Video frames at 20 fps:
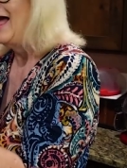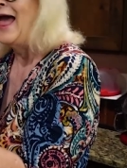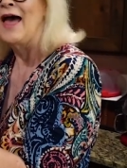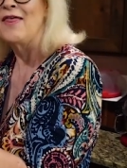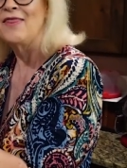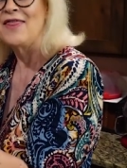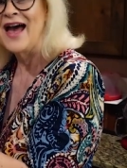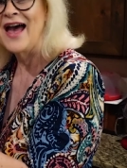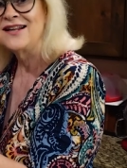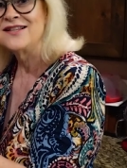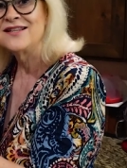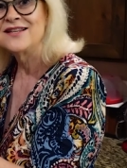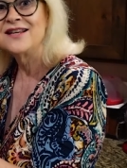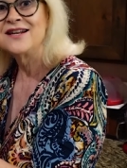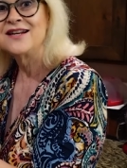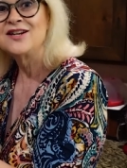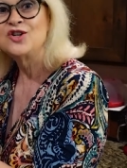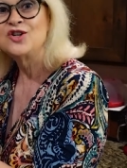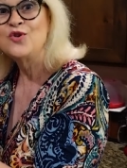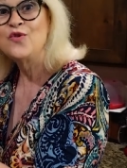And that's
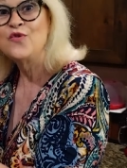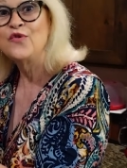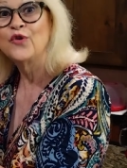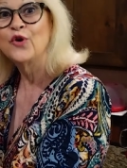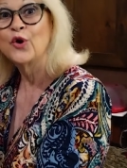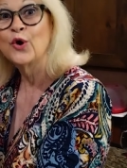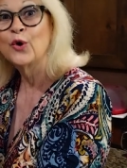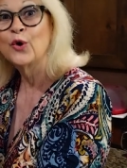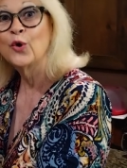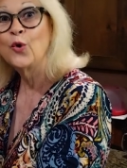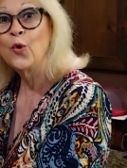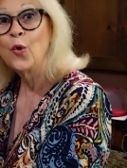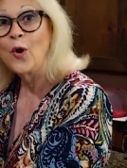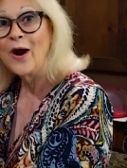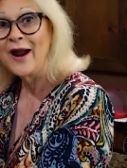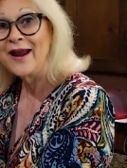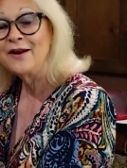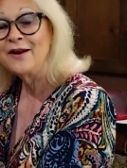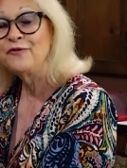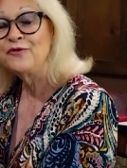gonna do for
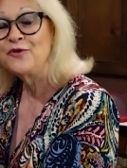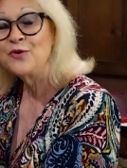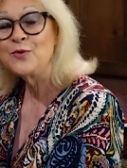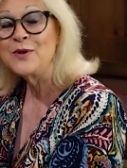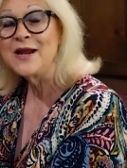quite a few